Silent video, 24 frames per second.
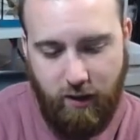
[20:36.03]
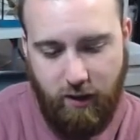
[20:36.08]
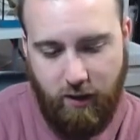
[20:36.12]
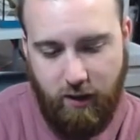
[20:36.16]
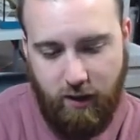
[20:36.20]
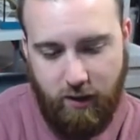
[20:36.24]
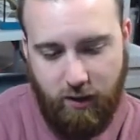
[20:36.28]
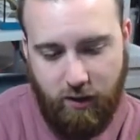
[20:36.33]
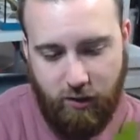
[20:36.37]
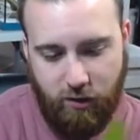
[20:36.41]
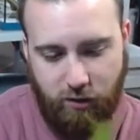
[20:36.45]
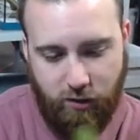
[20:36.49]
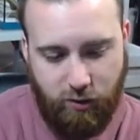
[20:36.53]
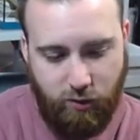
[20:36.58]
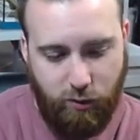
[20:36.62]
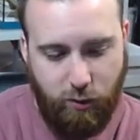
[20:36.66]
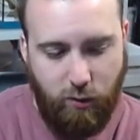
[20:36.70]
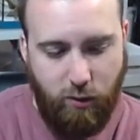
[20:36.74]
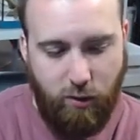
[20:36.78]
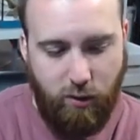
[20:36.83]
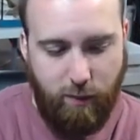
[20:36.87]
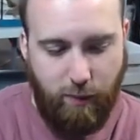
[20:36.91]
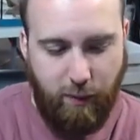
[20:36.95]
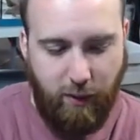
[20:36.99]

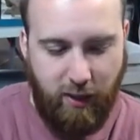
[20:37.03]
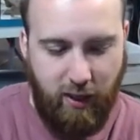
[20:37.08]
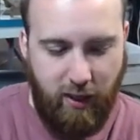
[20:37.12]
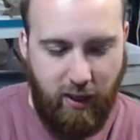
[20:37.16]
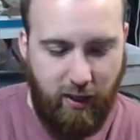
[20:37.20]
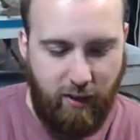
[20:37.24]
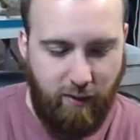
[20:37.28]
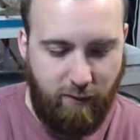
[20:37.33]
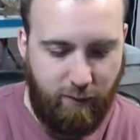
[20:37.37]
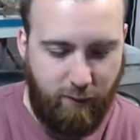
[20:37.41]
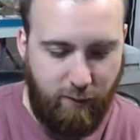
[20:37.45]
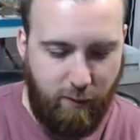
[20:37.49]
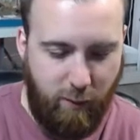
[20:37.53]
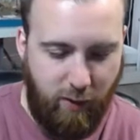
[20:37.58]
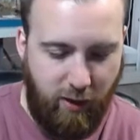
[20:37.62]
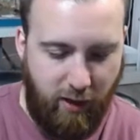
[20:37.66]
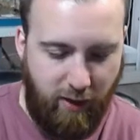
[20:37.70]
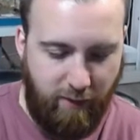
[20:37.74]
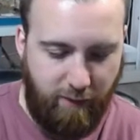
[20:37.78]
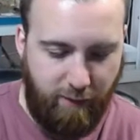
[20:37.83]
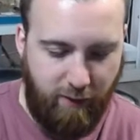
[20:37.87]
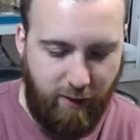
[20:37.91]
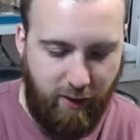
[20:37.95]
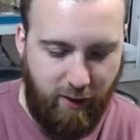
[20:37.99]
sword plant from what I
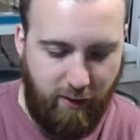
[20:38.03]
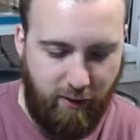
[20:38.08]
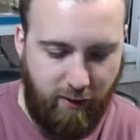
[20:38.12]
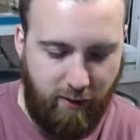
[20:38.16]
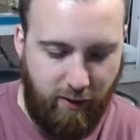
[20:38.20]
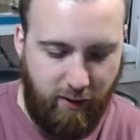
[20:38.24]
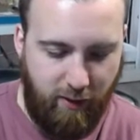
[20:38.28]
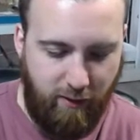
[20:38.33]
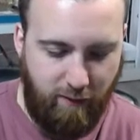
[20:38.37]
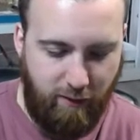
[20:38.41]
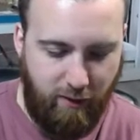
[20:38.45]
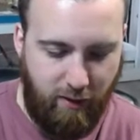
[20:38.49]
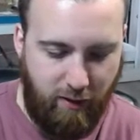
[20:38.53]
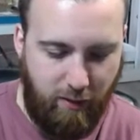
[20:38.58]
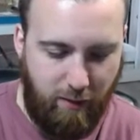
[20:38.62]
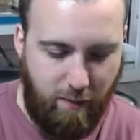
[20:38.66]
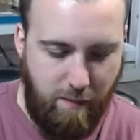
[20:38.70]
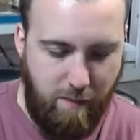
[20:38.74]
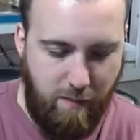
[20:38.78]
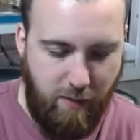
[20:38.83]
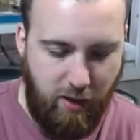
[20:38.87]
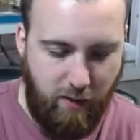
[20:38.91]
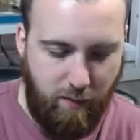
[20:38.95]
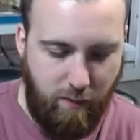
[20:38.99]
found. Uh, very
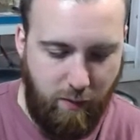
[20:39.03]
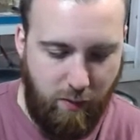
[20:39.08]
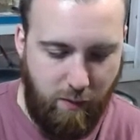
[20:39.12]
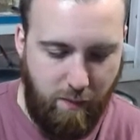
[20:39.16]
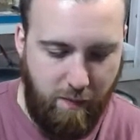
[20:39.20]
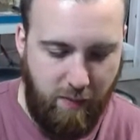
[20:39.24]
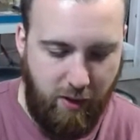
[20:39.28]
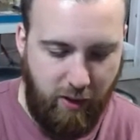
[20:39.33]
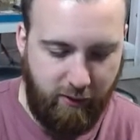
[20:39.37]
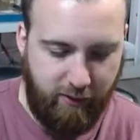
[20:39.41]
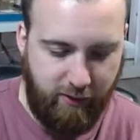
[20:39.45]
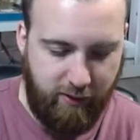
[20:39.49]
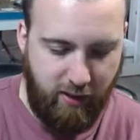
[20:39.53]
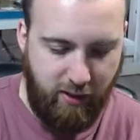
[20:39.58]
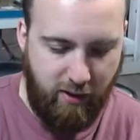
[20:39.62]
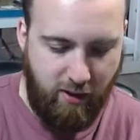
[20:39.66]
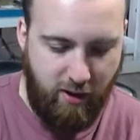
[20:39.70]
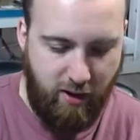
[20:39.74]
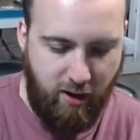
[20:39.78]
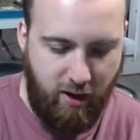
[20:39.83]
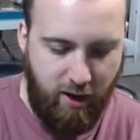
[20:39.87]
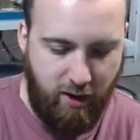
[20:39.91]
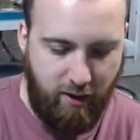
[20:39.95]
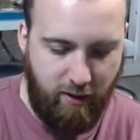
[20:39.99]
minimal melting
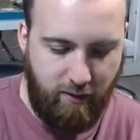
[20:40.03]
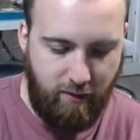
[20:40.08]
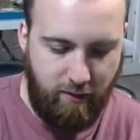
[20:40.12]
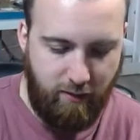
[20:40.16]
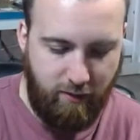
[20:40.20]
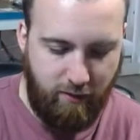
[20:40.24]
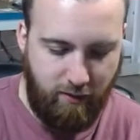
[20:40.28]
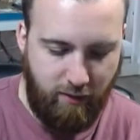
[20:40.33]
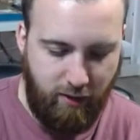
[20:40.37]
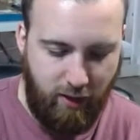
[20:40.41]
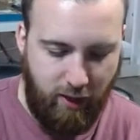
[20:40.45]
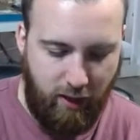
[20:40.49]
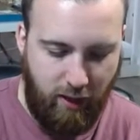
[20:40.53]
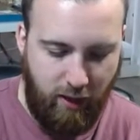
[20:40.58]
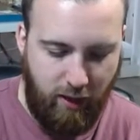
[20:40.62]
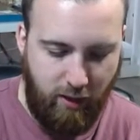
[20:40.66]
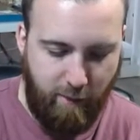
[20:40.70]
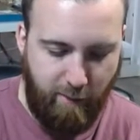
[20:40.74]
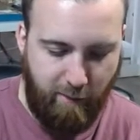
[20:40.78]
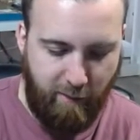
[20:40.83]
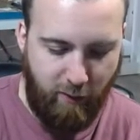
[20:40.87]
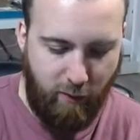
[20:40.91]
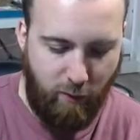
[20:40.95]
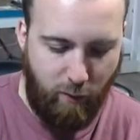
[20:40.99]
on it um,
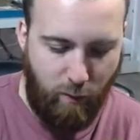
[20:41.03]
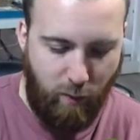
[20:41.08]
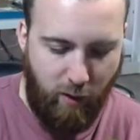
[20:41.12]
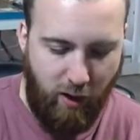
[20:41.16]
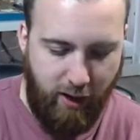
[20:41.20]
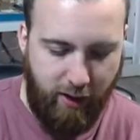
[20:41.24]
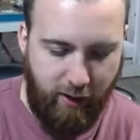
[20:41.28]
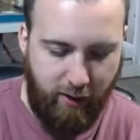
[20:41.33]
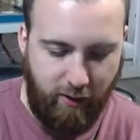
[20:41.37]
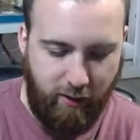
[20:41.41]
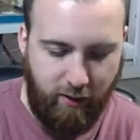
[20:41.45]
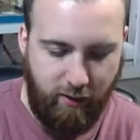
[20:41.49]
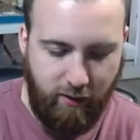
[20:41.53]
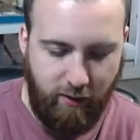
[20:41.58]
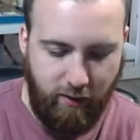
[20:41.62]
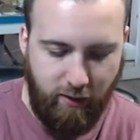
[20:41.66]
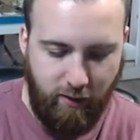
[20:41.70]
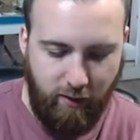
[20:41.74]
for a while.